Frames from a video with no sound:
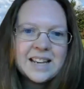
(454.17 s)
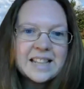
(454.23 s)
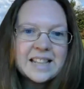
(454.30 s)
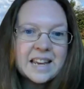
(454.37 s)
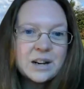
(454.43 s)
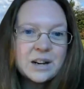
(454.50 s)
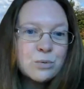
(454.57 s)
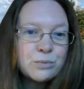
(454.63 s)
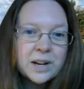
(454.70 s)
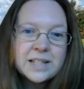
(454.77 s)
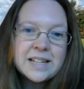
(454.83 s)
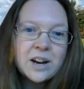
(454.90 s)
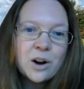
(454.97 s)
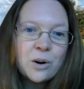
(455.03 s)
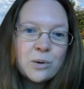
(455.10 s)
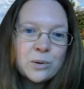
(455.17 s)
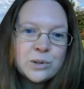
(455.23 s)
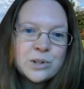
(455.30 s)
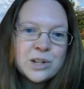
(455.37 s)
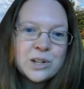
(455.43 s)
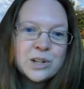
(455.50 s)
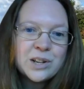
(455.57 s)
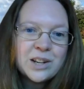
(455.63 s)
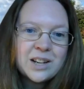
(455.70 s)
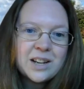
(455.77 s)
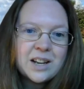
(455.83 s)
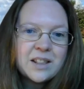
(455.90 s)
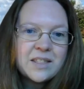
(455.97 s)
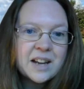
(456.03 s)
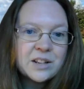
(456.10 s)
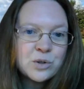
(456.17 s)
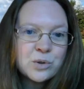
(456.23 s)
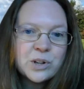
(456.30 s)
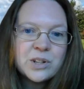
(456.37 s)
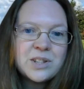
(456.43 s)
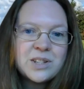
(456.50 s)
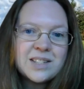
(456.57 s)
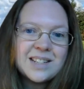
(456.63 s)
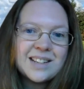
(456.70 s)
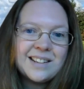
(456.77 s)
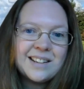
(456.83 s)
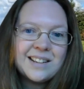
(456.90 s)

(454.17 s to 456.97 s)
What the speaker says: They already hold their trust